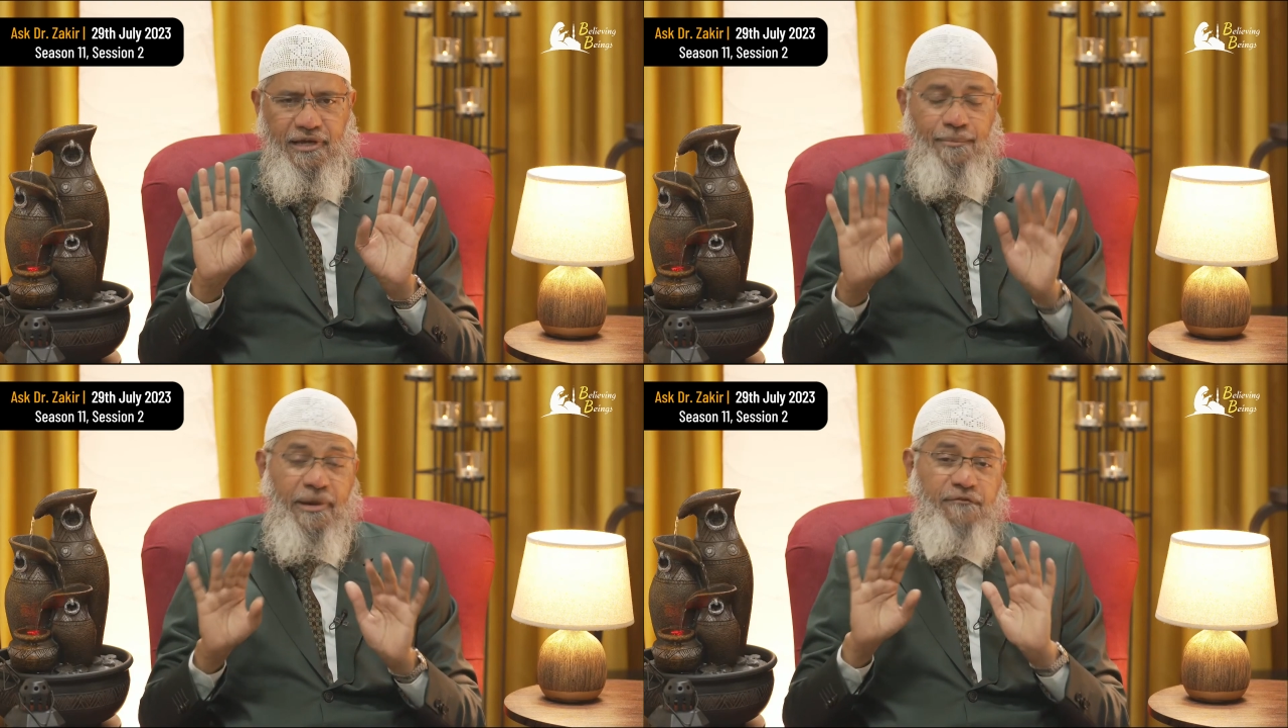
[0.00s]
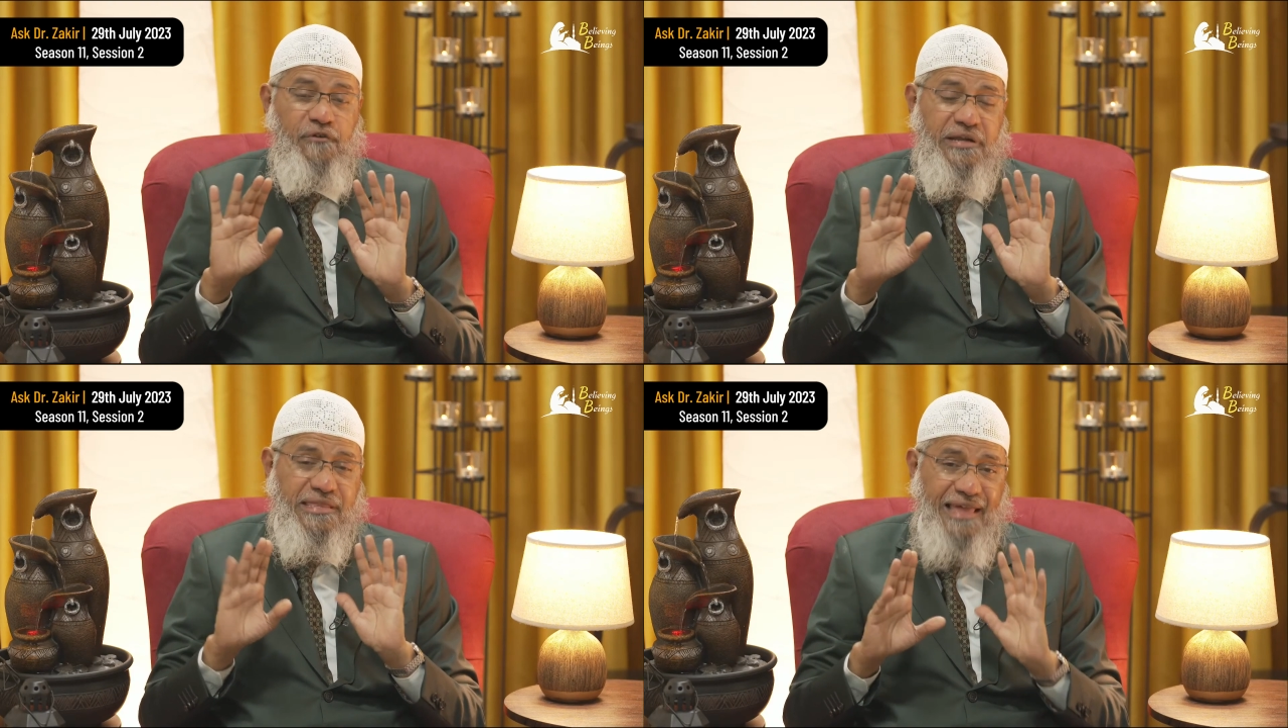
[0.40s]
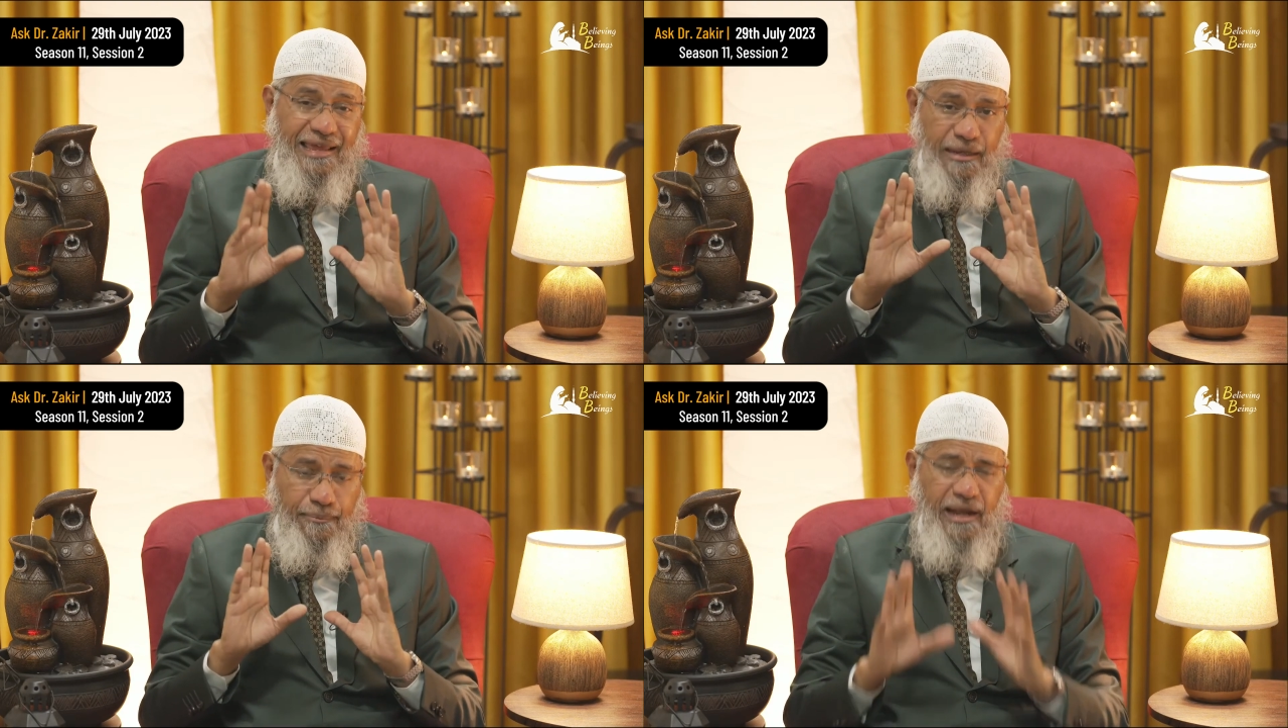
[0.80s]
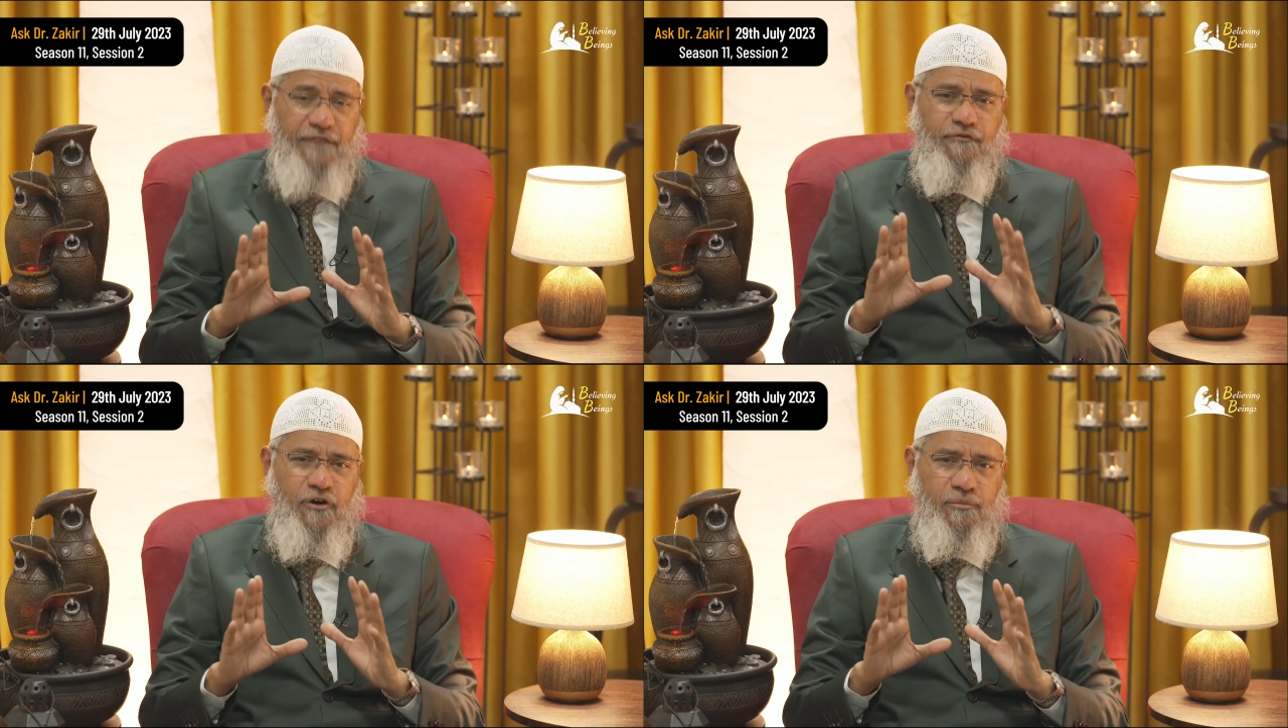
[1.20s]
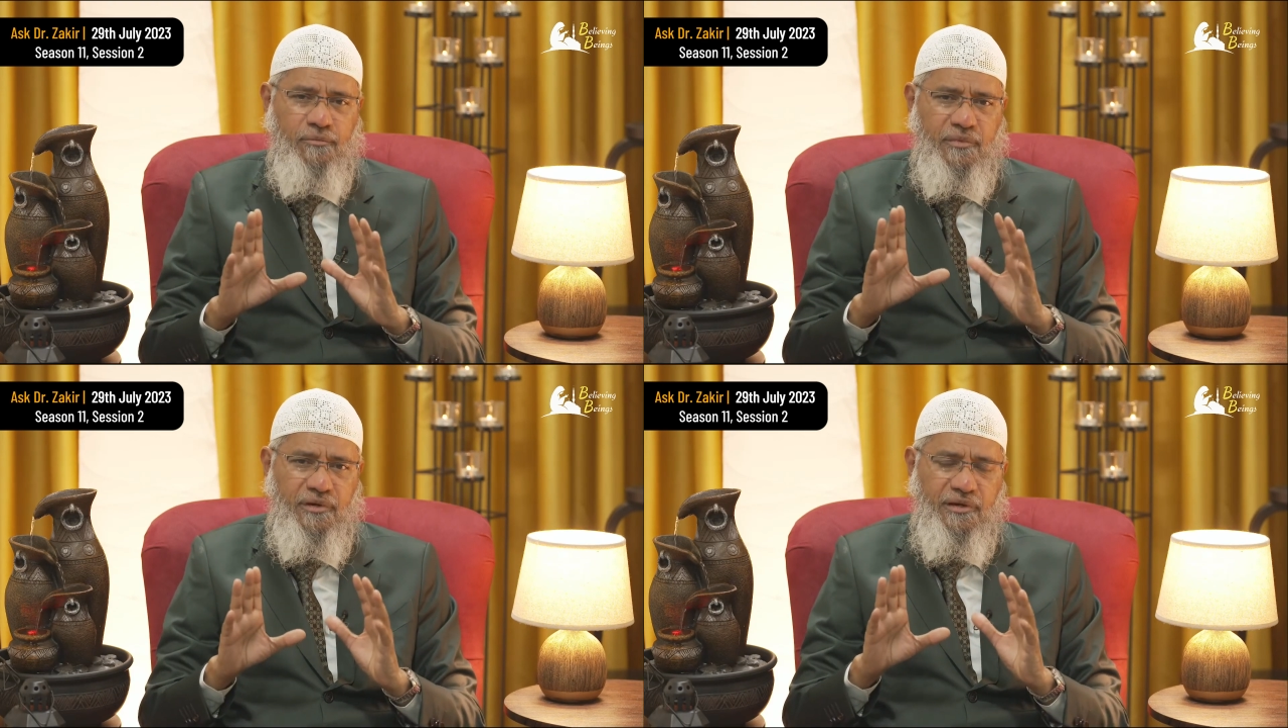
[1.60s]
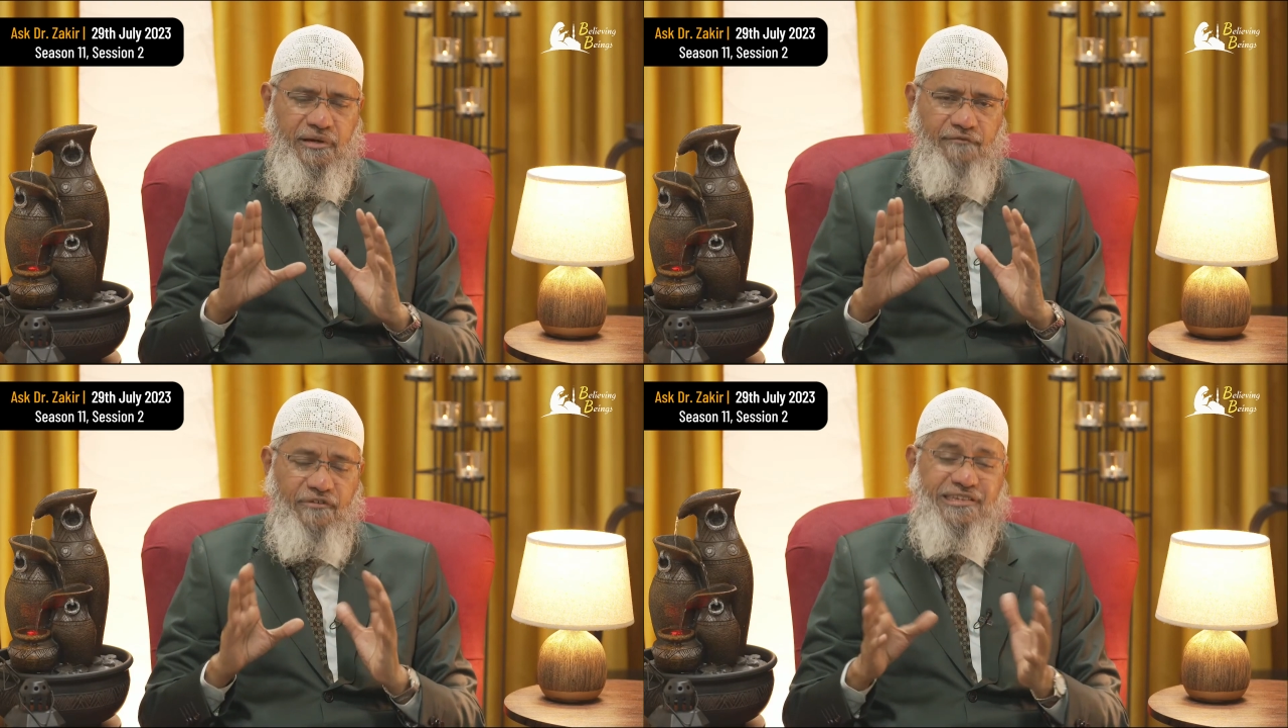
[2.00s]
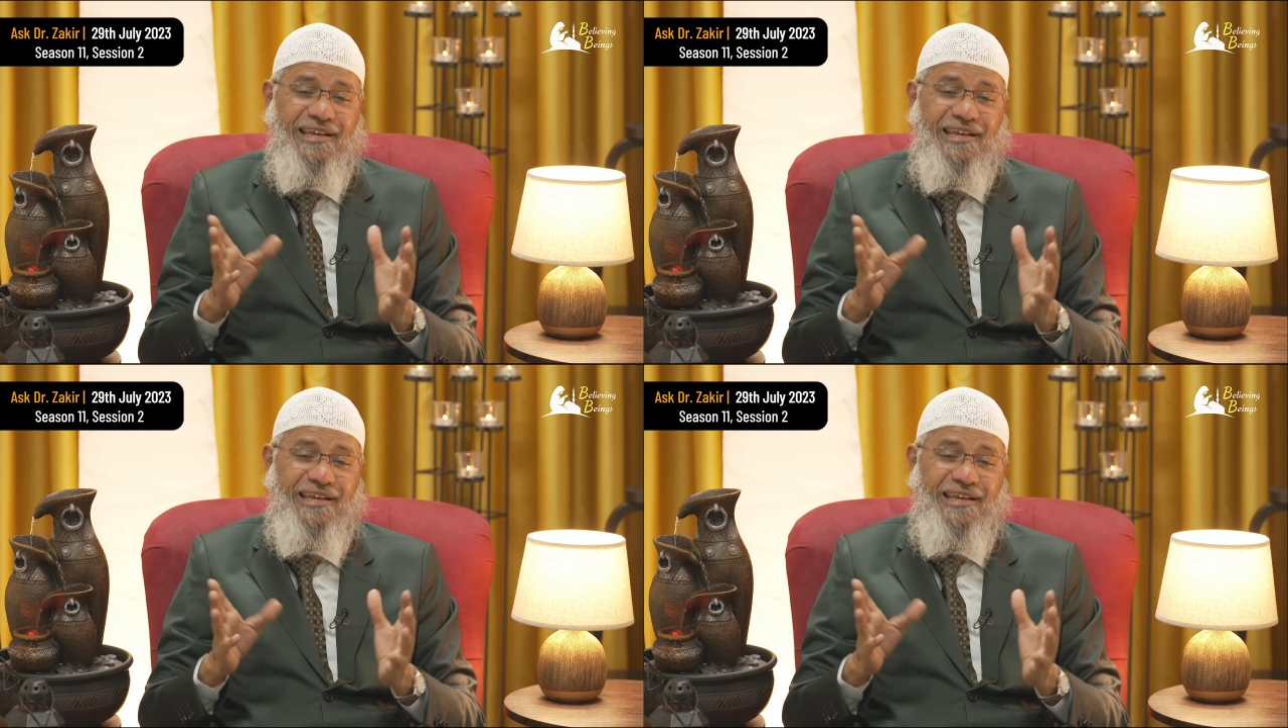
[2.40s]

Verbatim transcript: But if you design a platform which